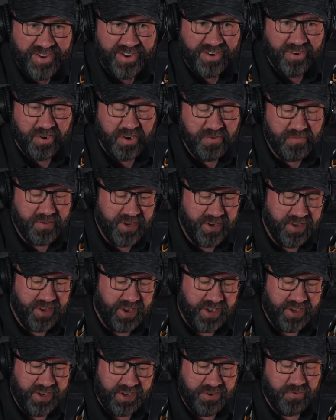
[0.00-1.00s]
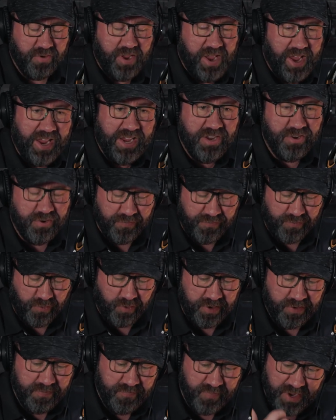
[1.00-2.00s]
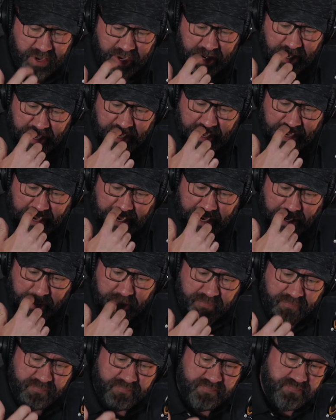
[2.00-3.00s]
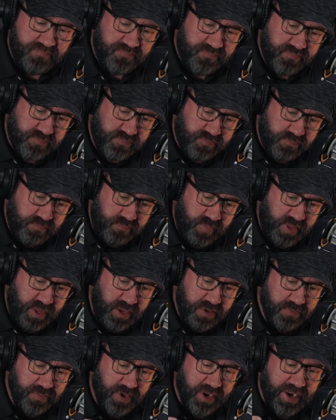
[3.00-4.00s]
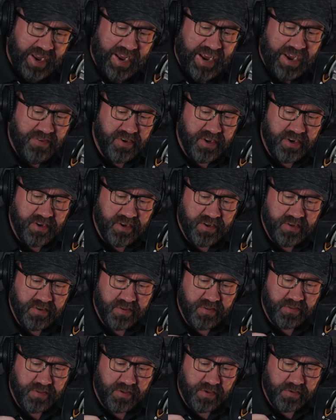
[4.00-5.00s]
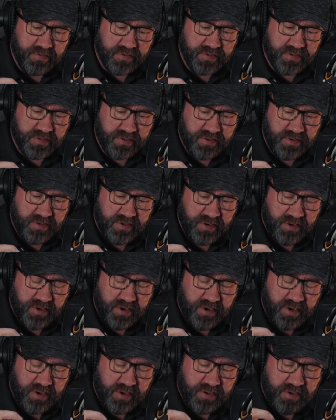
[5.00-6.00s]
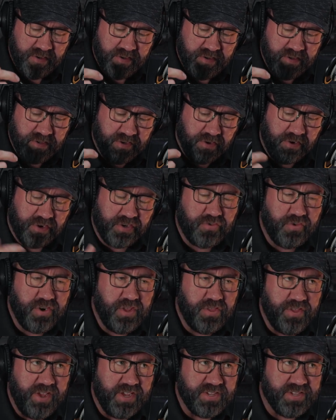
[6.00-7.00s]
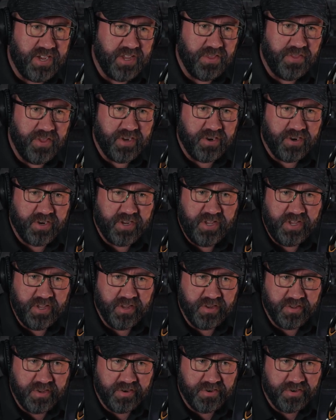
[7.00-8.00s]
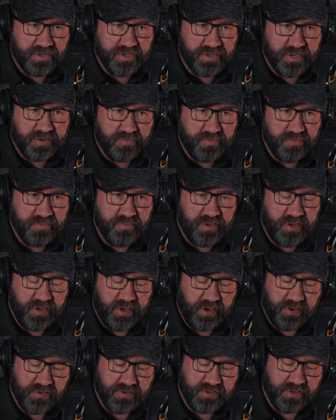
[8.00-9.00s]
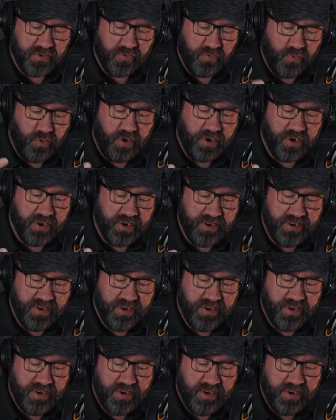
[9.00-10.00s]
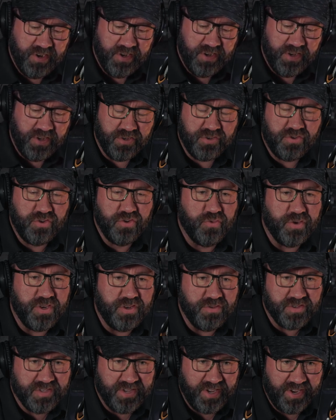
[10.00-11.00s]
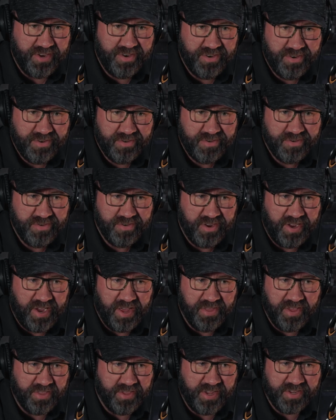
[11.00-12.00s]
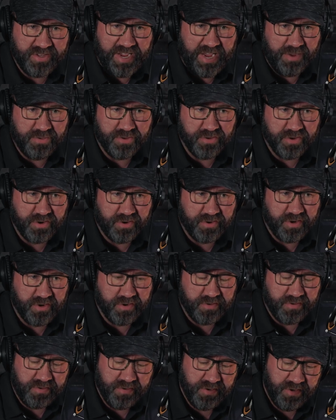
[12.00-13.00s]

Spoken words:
You know what I mean? Like, I don't hate you for it. Um, but having those, so there's three things I think are key in leadership. So one is do what you say. I think that's absolutely critical.